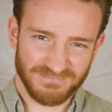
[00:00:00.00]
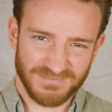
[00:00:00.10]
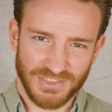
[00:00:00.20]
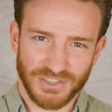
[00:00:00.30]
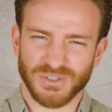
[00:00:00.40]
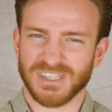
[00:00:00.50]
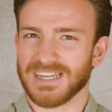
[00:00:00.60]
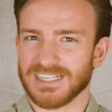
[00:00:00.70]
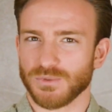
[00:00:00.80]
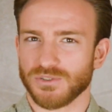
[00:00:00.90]
I think you can
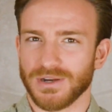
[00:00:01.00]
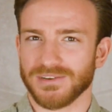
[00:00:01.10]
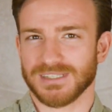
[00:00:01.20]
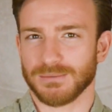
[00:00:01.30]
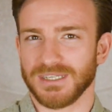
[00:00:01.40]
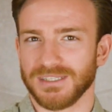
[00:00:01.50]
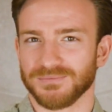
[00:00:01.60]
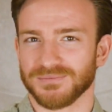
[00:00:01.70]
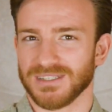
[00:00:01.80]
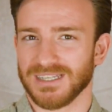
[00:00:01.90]
guess which fragrance I
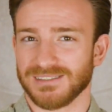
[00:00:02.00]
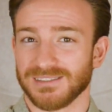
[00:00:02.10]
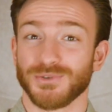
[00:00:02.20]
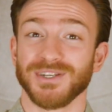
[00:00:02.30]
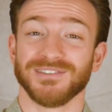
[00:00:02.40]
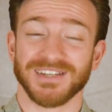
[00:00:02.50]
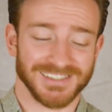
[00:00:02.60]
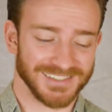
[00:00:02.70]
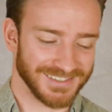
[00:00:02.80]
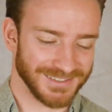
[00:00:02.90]
mean. It's Creed
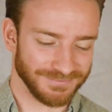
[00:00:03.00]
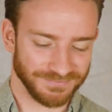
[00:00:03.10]
Aventus.